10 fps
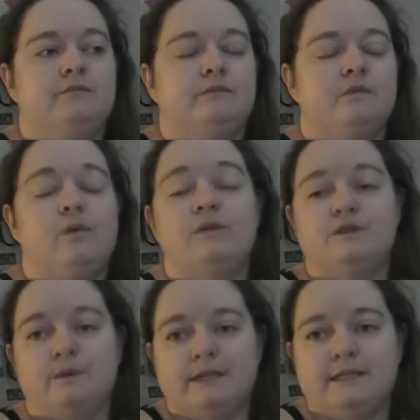
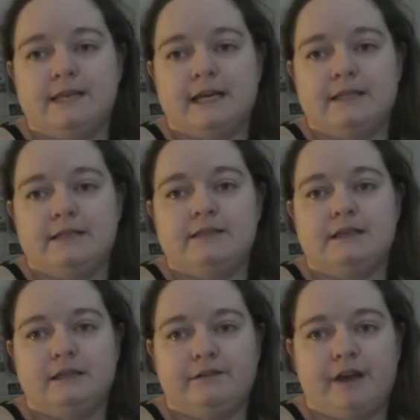rosewood sets
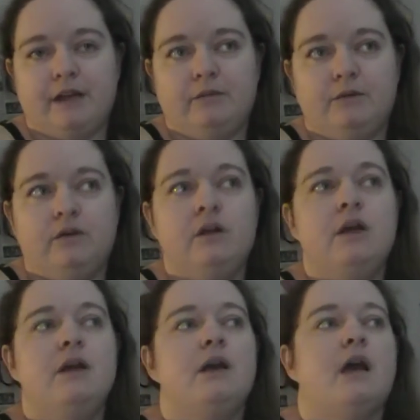still available,
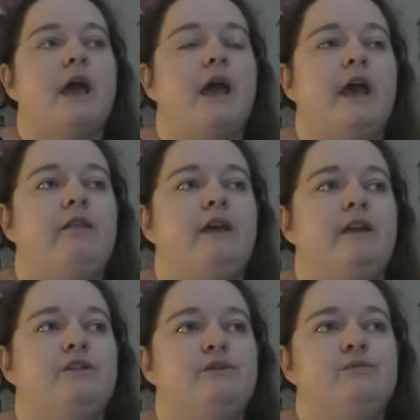and they
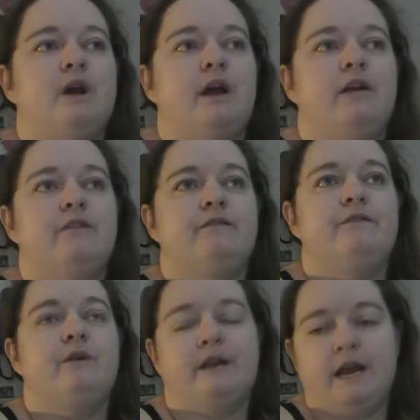do run
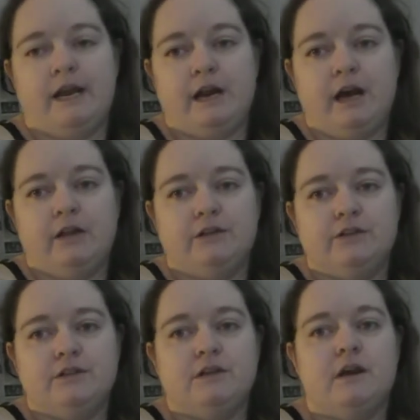
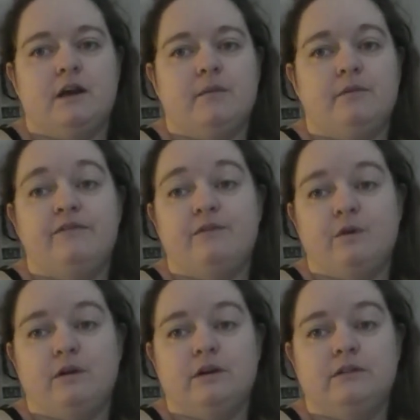$49
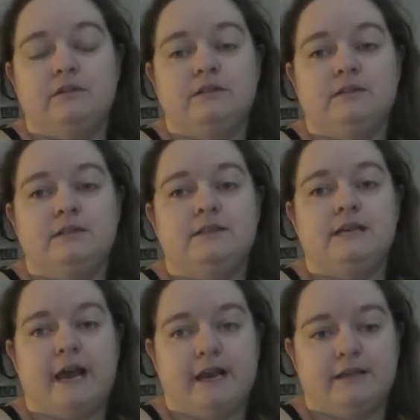before
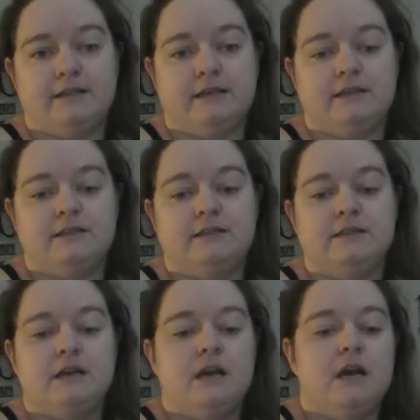taxes.
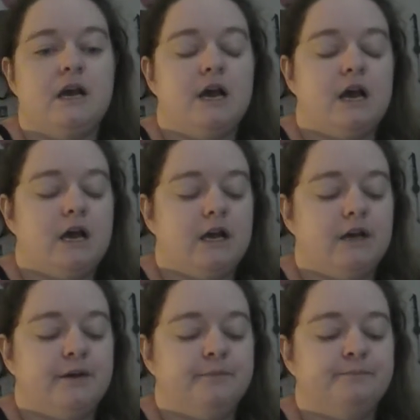
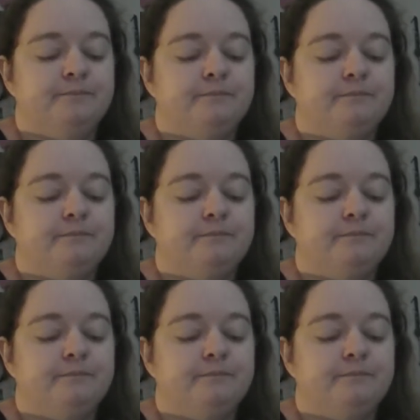And